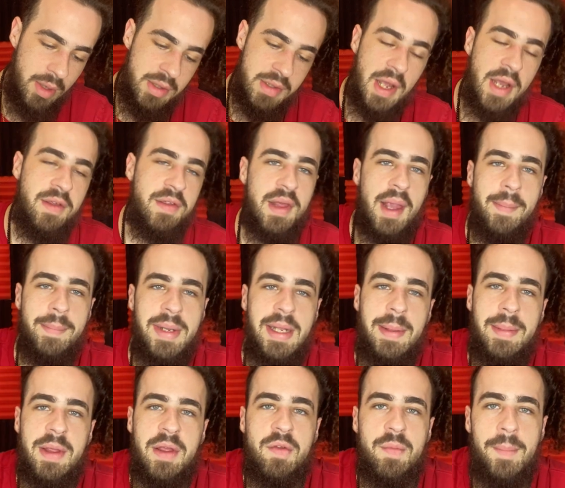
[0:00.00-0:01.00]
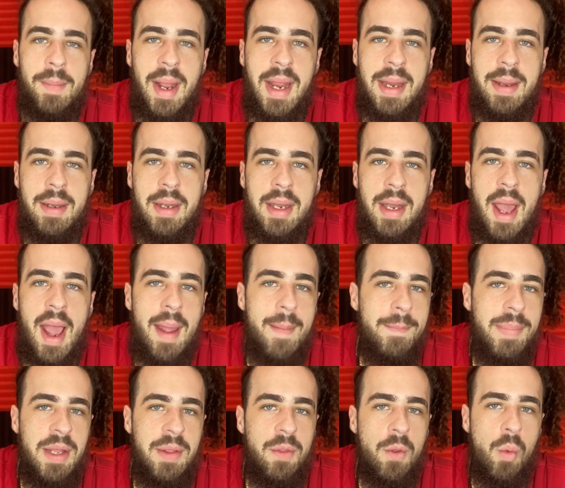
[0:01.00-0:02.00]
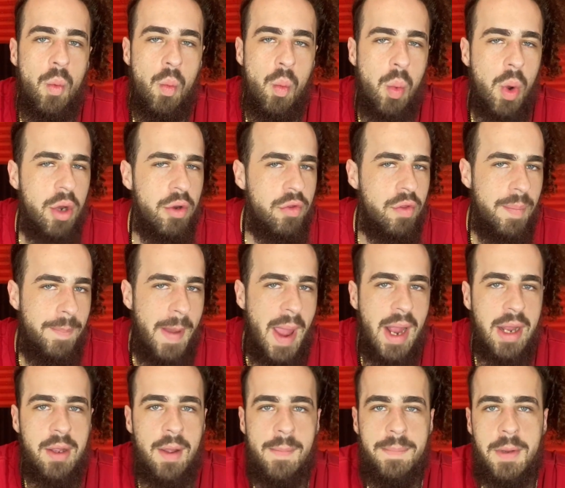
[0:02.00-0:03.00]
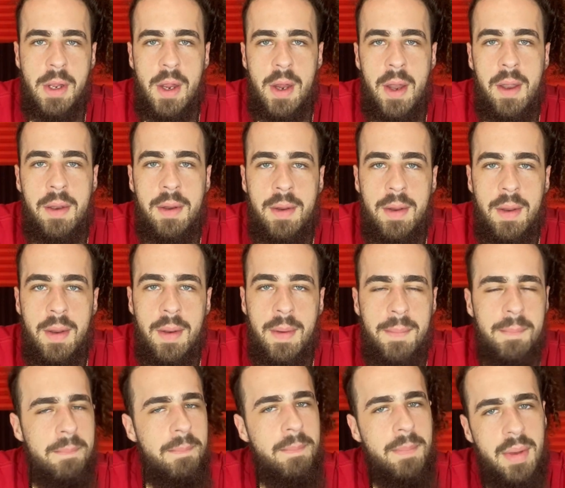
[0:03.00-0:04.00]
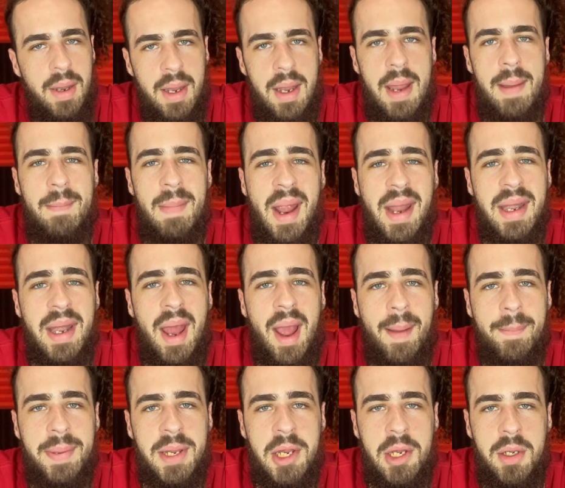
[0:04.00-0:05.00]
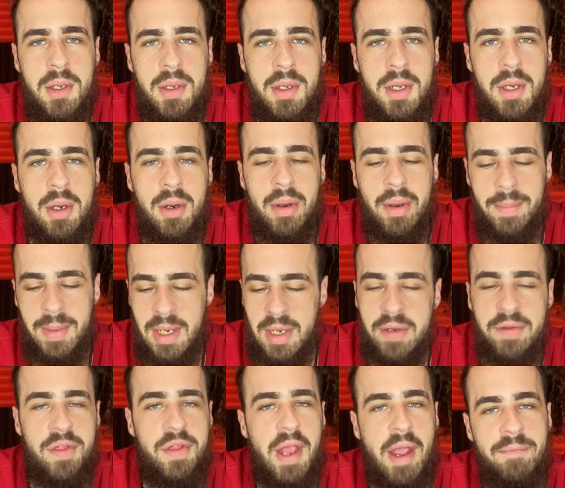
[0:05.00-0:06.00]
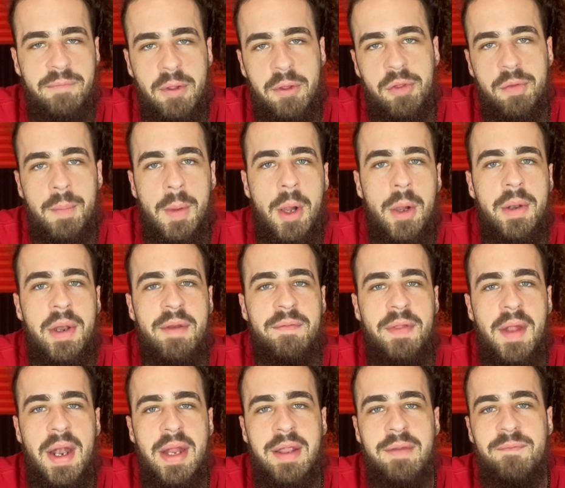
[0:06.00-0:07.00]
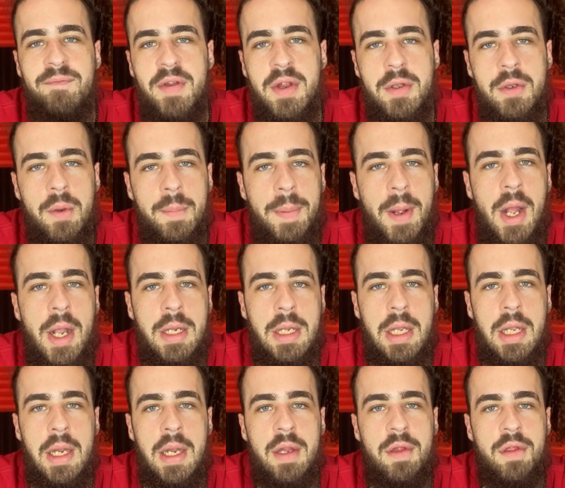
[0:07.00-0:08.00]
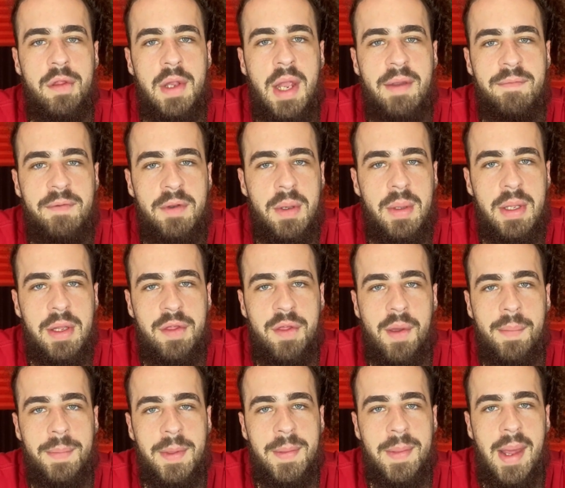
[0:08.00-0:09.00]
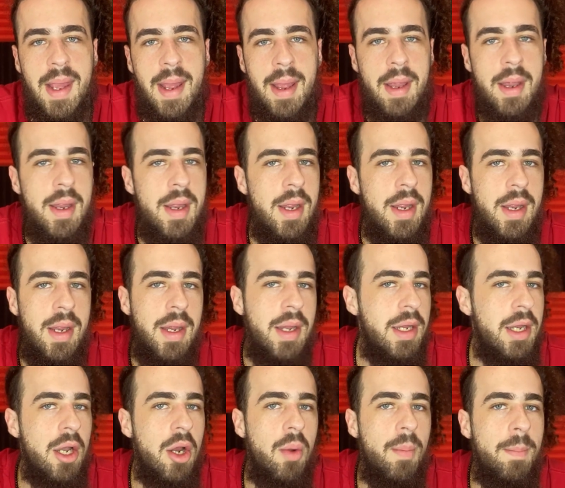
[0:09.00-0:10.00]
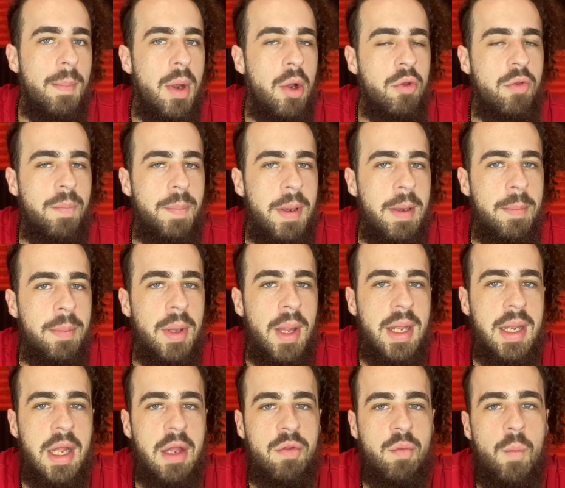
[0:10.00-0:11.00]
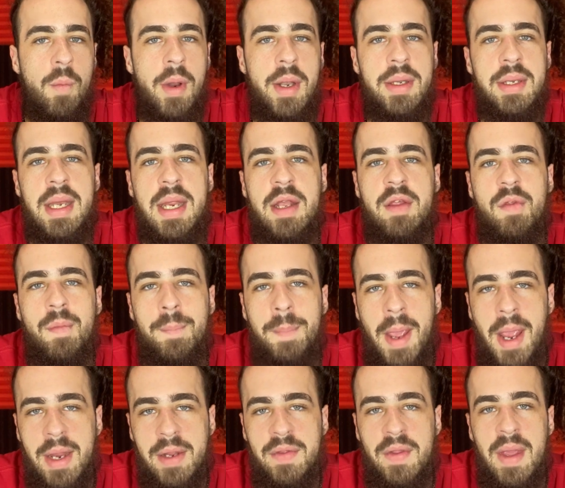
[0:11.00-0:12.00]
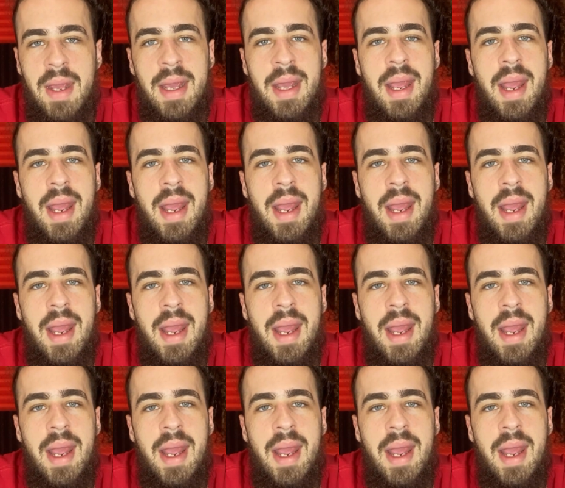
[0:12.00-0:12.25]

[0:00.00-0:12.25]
does that mean this might not be the worst backup gun it might not be you know what i mean it's definitely small enough that it can fit in your pocket it's definitely something that you know most people i guess wouldn't expect